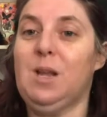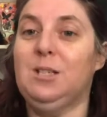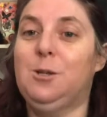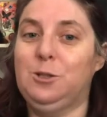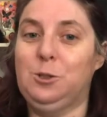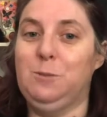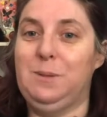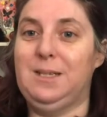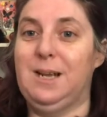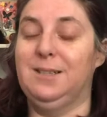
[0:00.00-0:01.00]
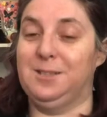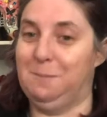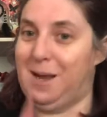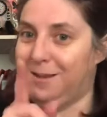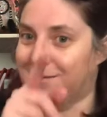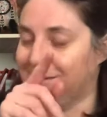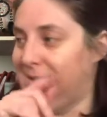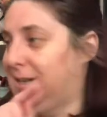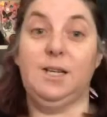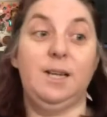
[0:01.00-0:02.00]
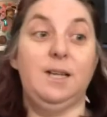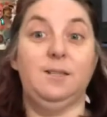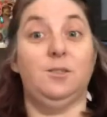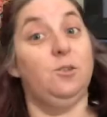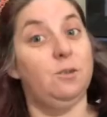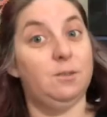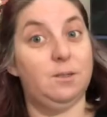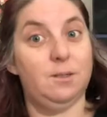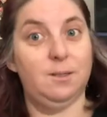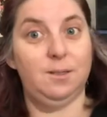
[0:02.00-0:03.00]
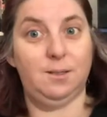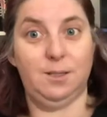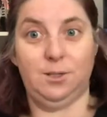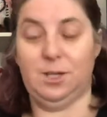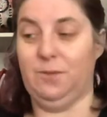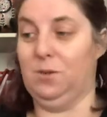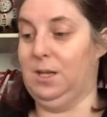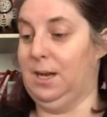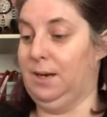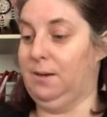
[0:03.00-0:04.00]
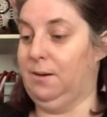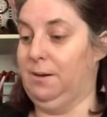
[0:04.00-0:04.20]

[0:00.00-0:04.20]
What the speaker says: So it should be done somehow. It is not stitching related.